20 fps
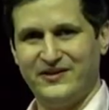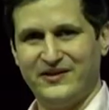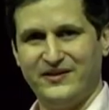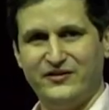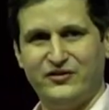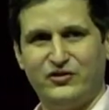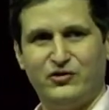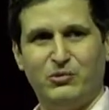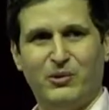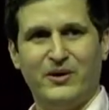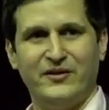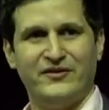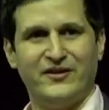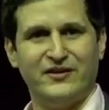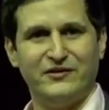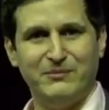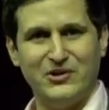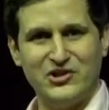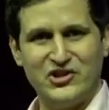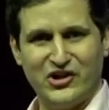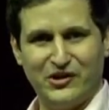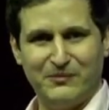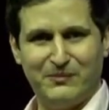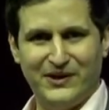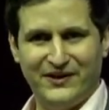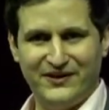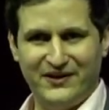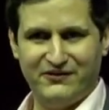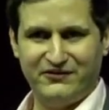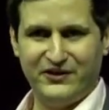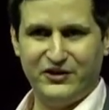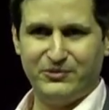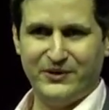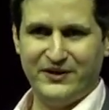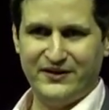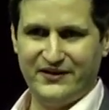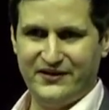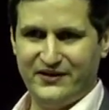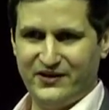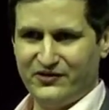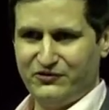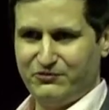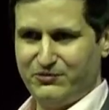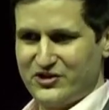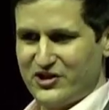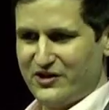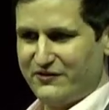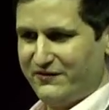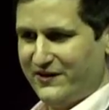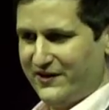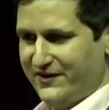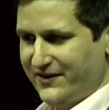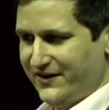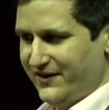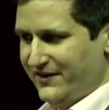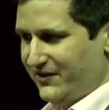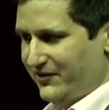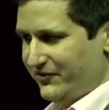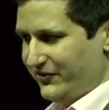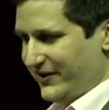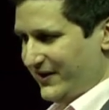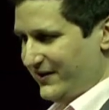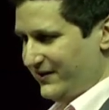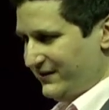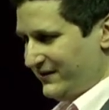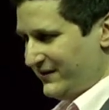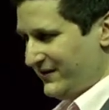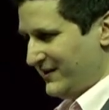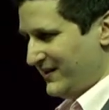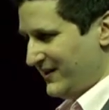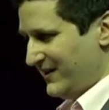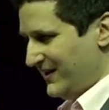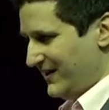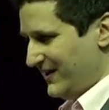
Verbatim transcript: there is twice as much airplane every 20 years which are flying in our skies.